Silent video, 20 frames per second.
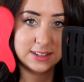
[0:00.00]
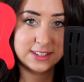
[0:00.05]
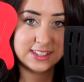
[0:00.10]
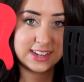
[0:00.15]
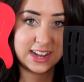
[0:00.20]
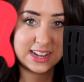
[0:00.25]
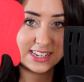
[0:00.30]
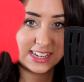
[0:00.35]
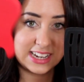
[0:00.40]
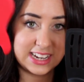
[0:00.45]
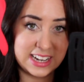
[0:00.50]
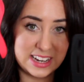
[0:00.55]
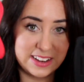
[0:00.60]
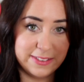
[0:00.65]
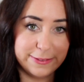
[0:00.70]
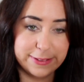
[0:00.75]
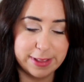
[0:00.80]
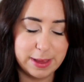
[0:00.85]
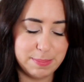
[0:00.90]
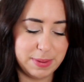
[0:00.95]

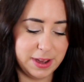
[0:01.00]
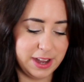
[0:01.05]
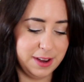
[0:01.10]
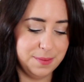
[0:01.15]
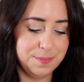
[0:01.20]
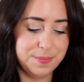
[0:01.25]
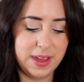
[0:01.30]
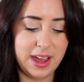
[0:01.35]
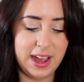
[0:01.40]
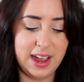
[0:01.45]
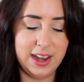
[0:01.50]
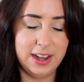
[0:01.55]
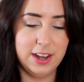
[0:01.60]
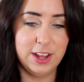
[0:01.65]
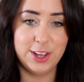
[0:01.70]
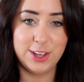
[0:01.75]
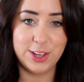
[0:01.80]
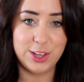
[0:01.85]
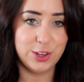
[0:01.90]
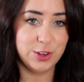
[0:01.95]
daddy flipper and
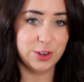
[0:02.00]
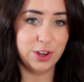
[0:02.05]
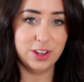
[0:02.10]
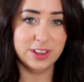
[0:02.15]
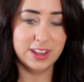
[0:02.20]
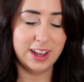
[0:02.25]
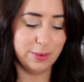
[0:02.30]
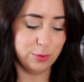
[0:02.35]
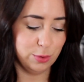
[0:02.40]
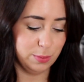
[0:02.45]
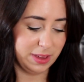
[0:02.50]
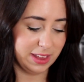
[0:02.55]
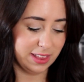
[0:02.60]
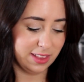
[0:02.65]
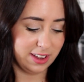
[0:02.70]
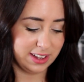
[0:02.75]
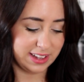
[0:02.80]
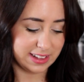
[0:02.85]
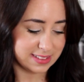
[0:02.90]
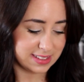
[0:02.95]
your life will be a
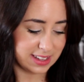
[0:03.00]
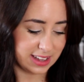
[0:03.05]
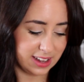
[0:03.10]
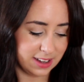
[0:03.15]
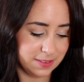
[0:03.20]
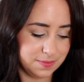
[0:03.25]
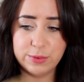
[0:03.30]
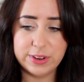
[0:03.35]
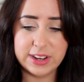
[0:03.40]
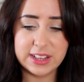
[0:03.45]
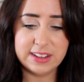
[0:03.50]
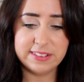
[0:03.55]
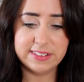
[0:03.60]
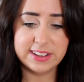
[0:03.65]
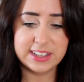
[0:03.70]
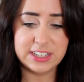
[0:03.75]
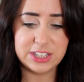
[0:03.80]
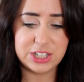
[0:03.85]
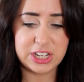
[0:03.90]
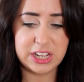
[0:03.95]
lot easier. Really,
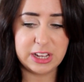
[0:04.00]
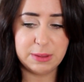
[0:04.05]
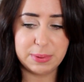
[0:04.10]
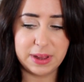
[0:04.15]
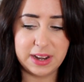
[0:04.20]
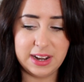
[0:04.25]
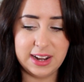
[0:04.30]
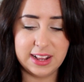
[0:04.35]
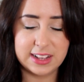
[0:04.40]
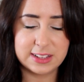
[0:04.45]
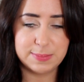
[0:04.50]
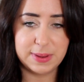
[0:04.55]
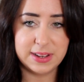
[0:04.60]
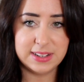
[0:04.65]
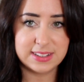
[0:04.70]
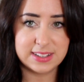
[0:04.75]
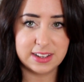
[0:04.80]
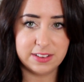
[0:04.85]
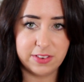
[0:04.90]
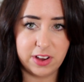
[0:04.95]
really cheap and
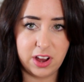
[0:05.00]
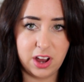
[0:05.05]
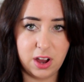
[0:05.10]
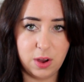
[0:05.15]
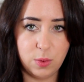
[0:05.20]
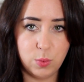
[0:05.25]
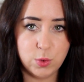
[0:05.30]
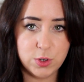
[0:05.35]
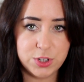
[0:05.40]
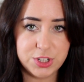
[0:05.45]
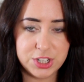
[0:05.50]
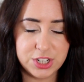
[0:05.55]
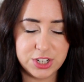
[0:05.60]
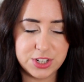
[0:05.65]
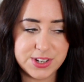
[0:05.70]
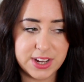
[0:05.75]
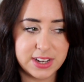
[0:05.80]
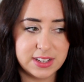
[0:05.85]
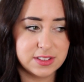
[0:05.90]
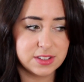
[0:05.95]
inexpensive are wooden
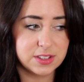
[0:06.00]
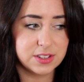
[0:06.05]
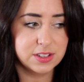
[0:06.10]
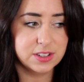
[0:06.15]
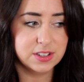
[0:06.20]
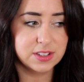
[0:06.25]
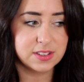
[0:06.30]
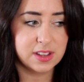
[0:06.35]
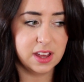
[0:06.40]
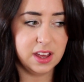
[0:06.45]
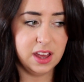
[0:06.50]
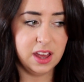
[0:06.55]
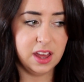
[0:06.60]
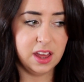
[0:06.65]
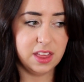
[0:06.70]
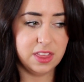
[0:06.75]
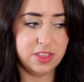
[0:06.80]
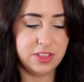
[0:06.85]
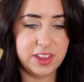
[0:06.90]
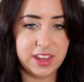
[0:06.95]
utensils.
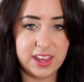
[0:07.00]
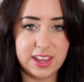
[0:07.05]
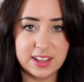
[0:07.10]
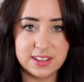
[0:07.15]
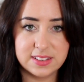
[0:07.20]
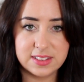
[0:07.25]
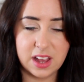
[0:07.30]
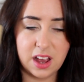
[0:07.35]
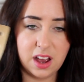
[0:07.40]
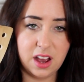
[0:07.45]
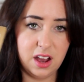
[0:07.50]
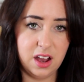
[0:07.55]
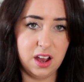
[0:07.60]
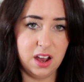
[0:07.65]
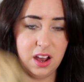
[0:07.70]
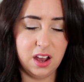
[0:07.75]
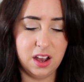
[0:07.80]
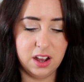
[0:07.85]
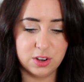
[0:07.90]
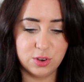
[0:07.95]
These
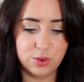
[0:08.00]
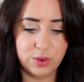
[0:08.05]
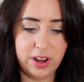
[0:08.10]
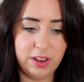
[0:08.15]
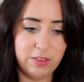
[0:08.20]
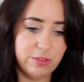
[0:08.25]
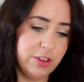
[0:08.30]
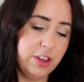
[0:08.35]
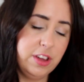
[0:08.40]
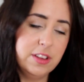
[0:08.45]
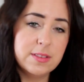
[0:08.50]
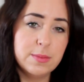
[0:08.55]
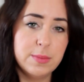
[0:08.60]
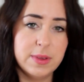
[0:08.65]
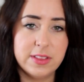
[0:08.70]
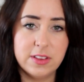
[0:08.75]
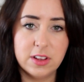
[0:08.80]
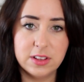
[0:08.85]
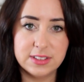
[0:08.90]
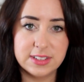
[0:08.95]
are great for using
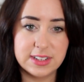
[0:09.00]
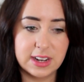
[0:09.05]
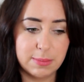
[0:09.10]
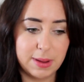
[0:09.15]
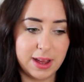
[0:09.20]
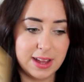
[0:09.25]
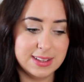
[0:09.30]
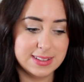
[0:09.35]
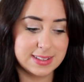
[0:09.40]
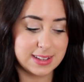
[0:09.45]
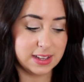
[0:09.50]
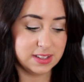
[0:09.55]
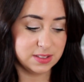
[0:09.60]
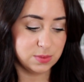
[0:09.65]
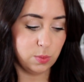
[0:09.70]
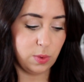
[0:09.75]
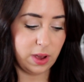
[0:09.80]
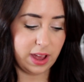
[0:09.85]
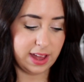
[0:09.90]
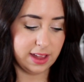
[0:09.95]
with non-stick pans
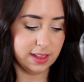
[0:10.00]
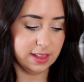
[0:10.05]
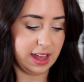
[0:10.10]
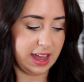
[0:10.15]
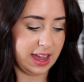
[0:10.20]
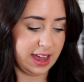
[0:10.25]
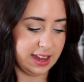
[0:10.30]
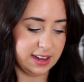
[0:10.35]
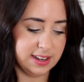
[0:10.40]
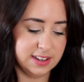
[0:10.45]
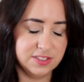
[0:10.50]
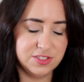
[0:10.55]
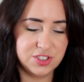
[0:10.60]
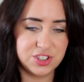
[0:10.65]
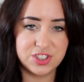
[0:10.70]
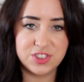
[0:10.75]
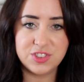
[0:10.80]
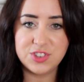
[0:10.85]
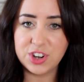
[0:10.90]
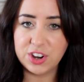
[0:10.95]
as well and
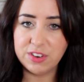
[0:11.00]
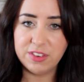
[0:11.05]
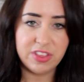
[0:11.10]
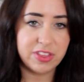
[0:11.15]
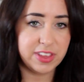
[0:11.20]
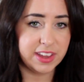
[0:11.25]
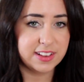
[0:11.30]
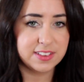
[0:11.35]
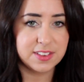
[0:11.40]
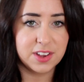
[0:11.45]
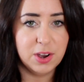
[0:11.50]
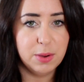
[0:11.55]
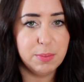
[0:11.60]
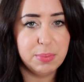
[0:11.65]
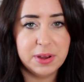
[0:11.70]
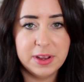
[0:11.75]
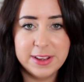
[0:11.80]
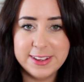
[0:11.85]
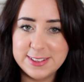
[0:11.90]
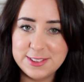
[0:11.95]
just stirring things up,
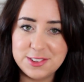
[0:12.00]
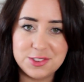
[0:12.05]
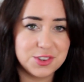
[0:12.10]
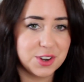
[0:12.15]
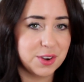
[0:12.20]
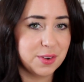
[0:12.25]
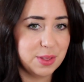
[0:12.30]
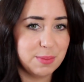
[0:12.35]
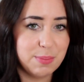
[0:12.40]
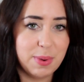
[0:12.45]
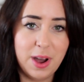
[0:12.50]
stirring the